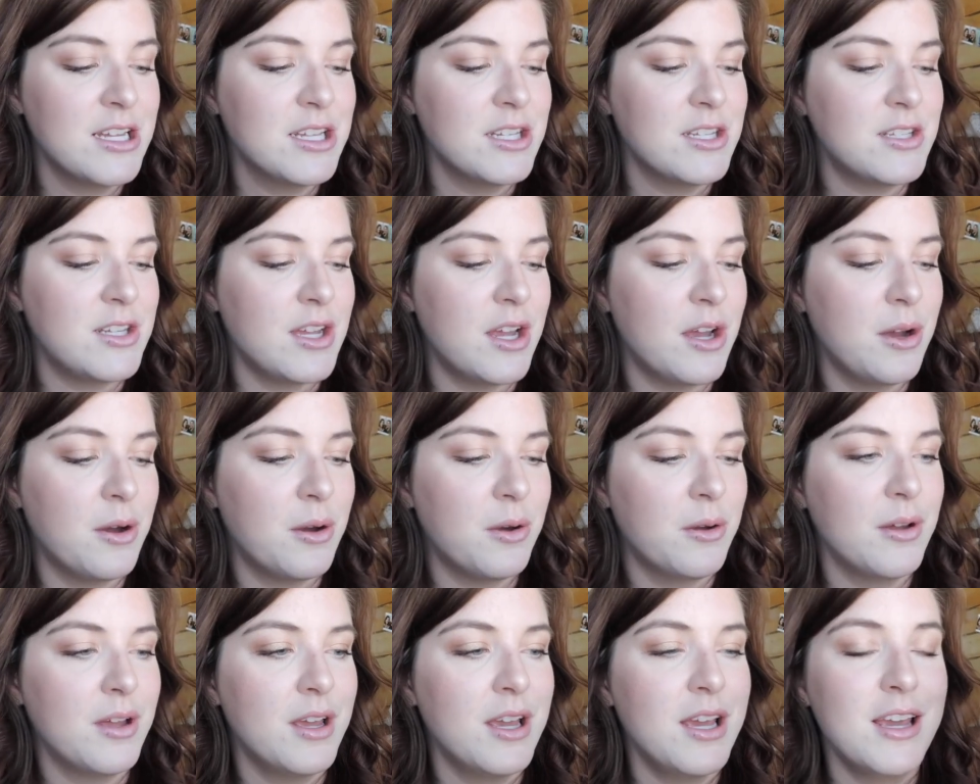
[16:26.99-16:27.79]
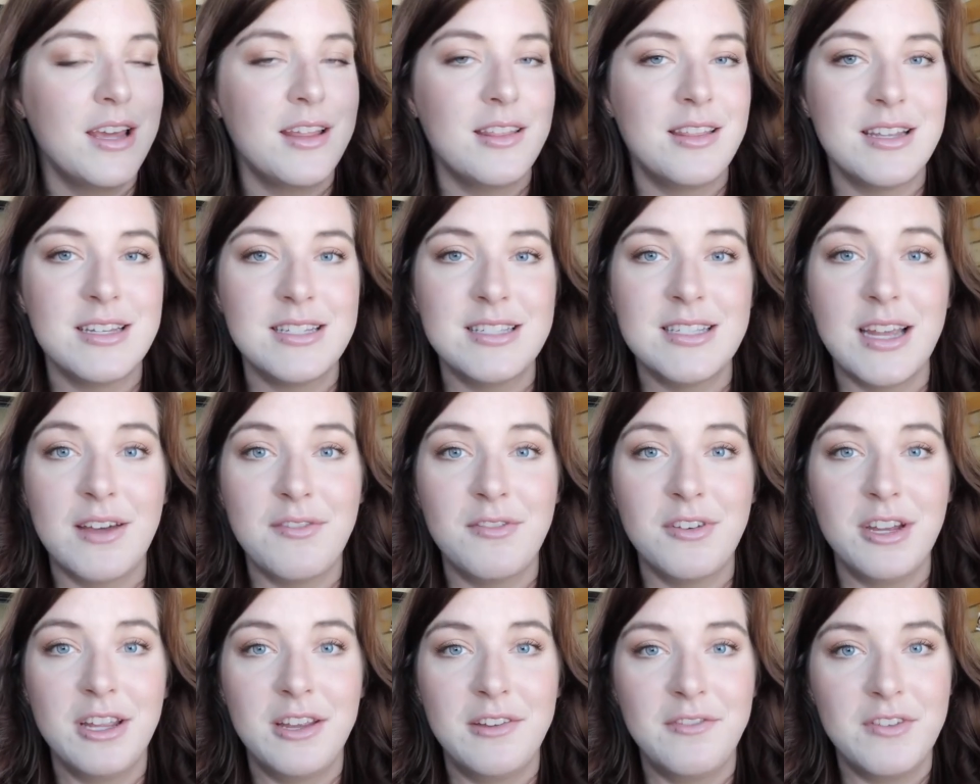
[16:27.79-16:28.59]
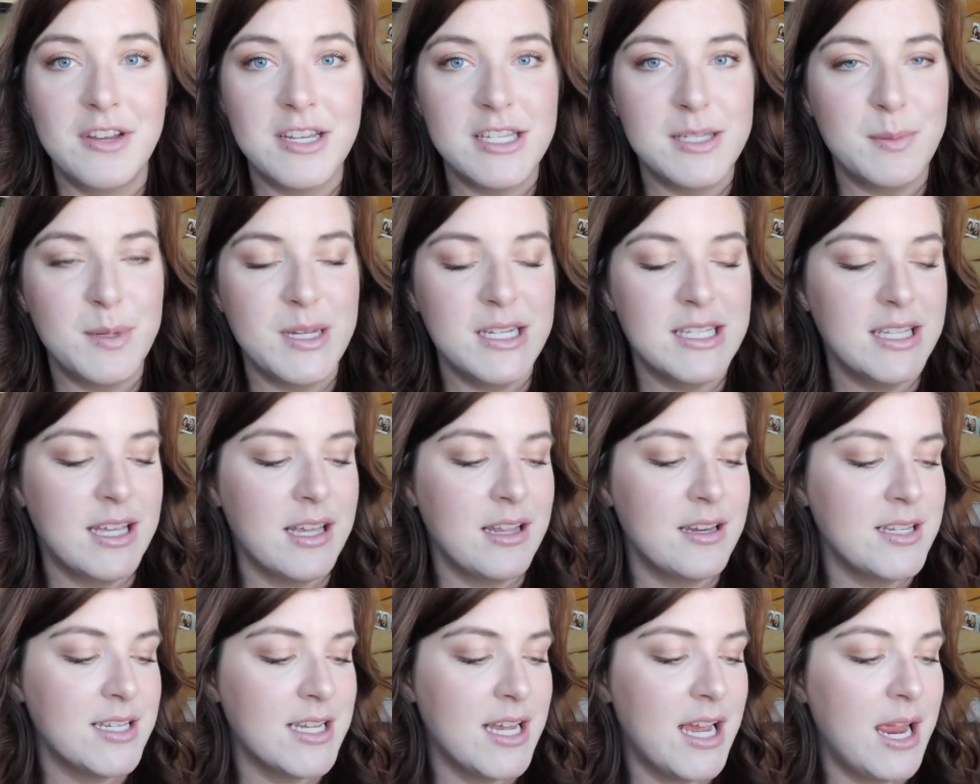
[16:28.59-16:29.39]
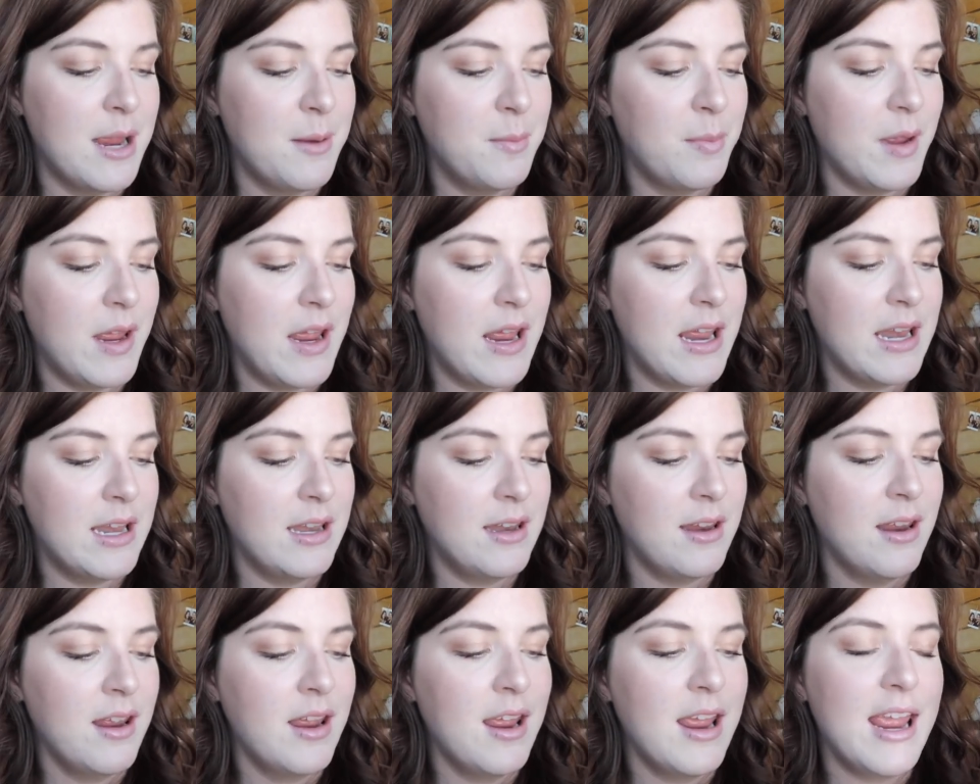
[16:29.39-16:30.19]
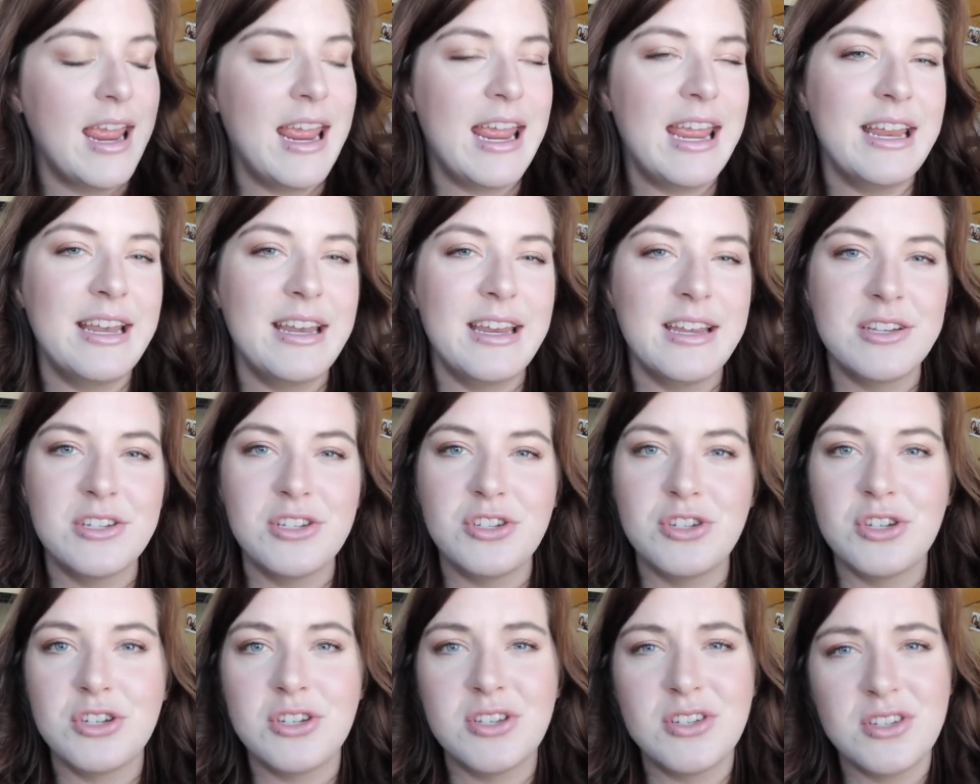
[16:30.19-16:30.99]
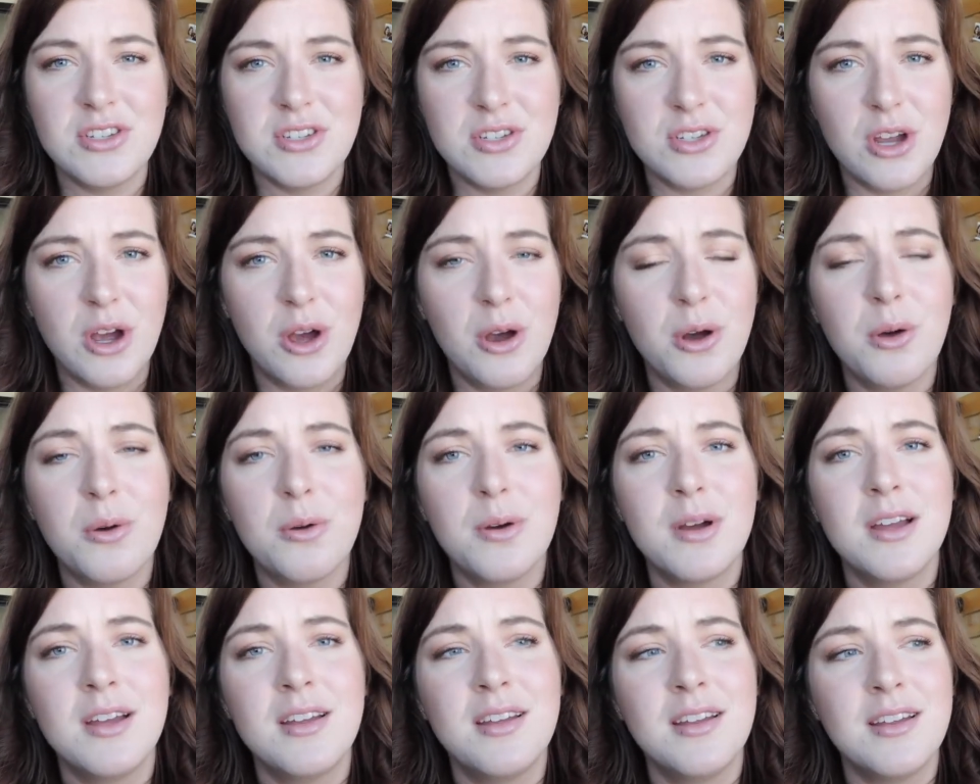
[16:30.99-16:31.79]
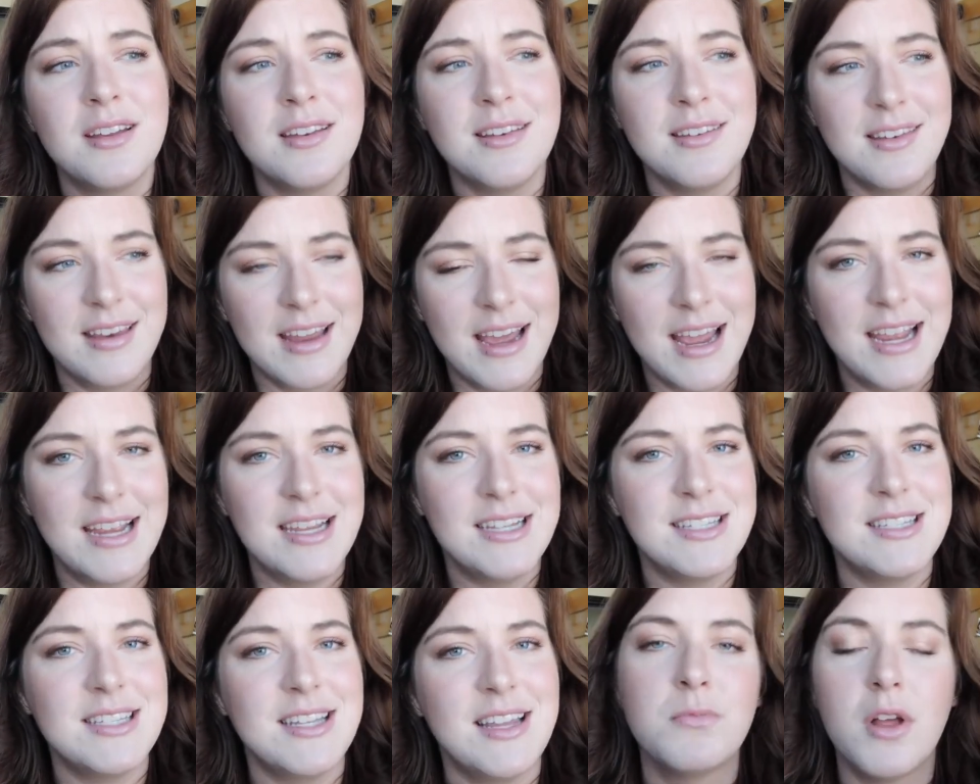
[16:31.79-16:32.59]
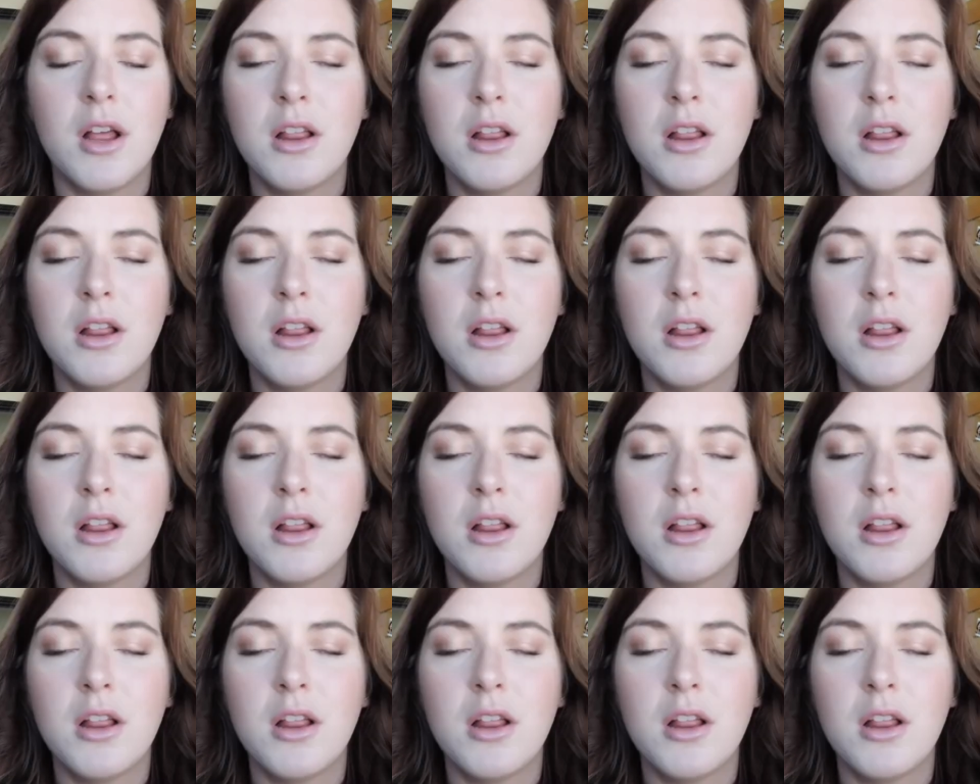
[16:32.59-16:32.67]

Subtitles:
So this definitely fits my skin type, and it is just so nice.